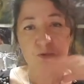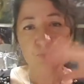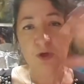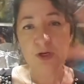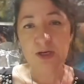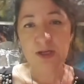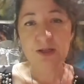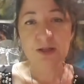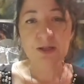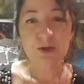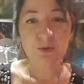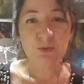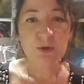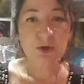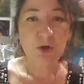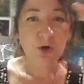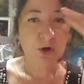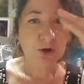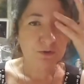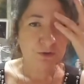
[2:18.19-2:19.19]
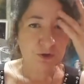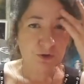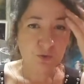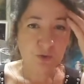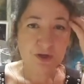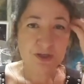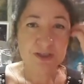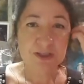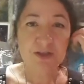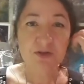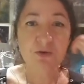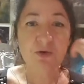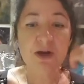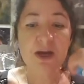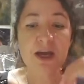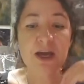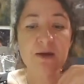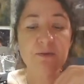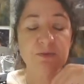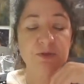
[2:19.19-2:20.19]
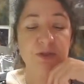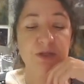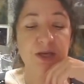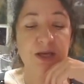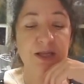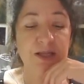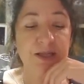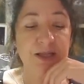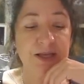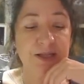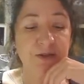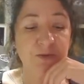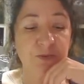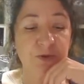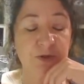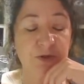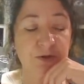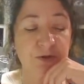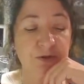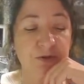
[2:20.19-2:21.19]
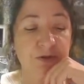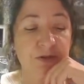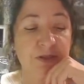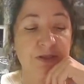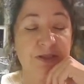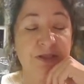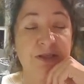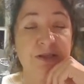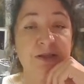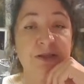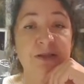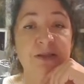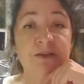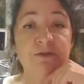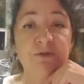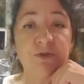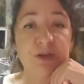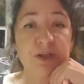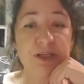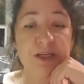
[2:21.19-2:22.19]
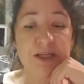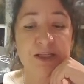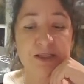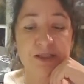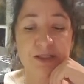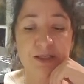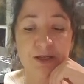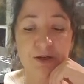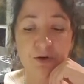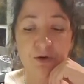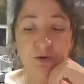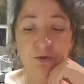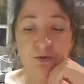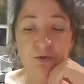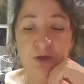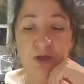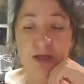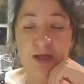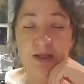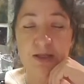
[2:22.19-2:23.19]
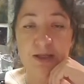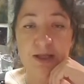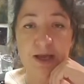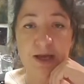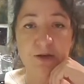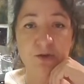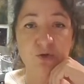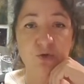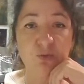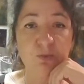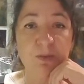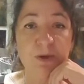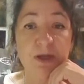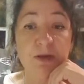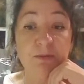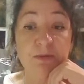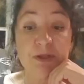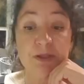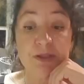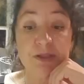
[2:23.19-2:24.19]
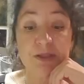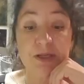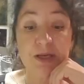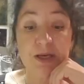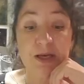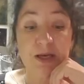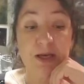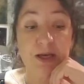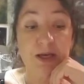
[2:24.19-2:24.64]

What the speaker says: a little bit over 20 grams, and that's because of the different density of the actual pigments.